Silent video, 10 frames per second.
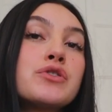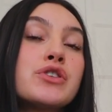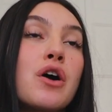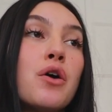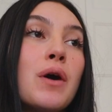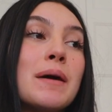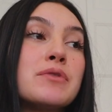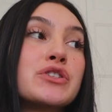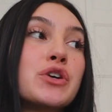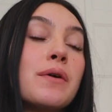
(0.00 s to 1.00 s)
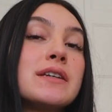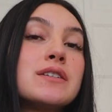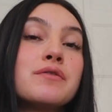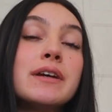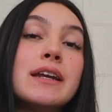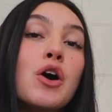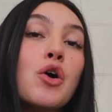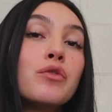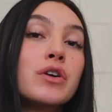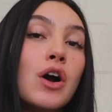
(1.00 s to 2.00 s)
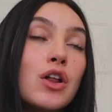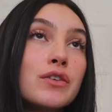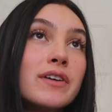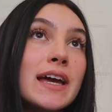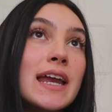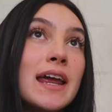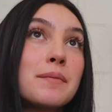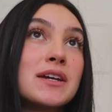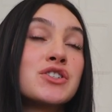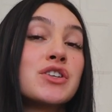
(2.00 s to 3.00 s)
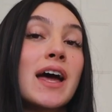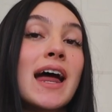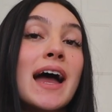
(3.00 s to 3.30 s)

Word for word: So I'm just going to read over all of it and make sure that